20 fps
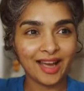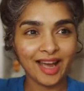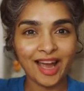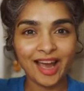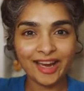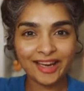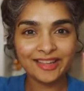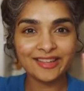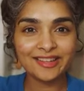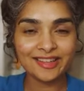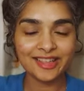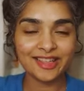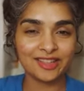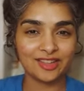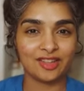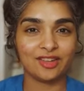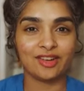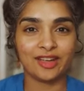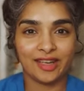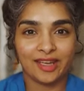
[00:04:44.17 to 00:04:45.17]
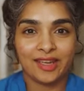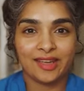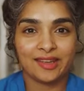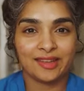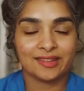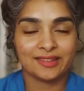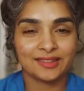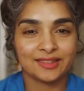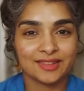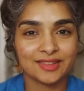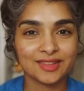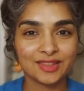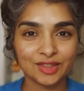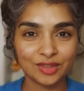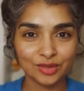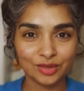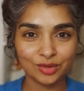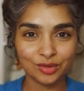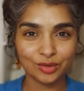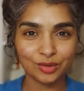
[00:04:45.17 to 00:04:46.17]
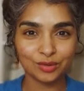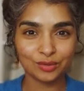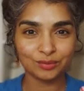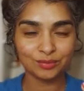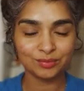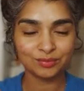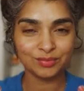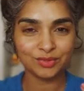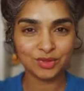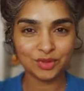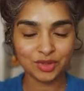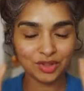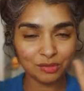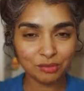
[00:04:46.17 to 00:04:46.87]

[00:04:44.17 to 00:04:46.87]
hydrate your hair. So to